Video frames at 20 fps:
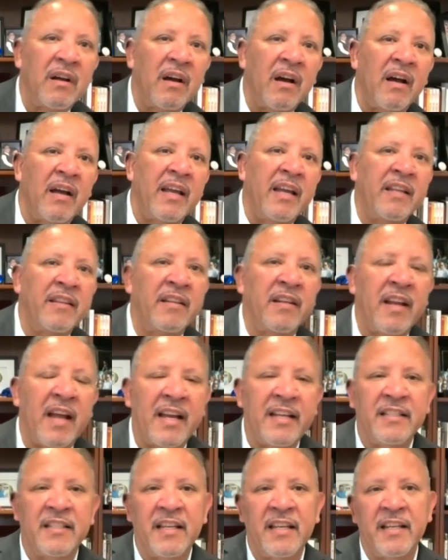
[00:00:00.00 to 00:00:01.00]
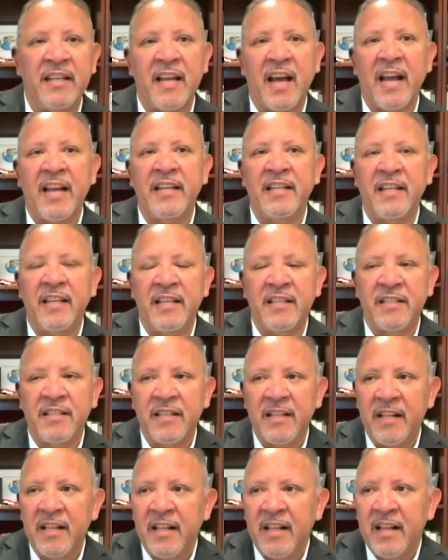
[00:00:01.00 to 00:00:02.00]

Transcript: uh, in the 1990s.